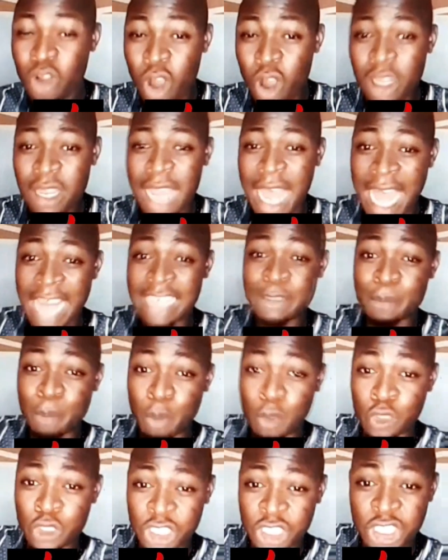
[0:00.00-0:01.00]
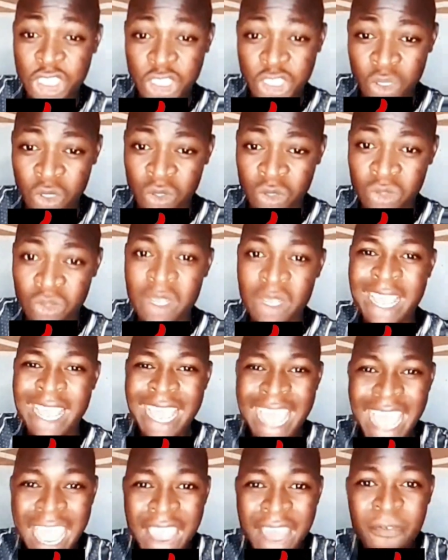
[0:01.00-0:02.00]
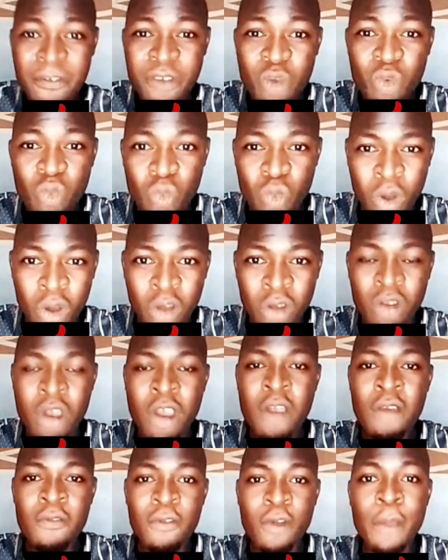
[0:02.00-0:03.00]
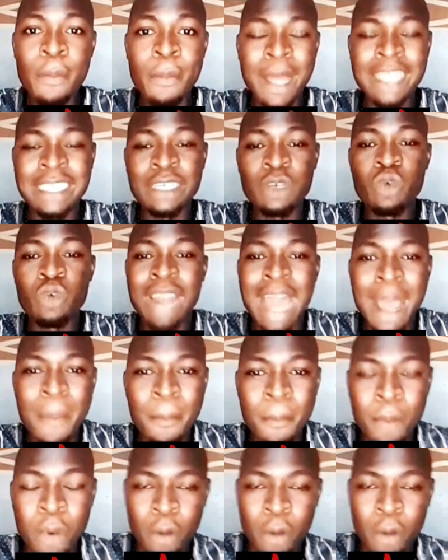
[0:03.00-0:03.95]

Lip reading: God has positioned everyone for a particular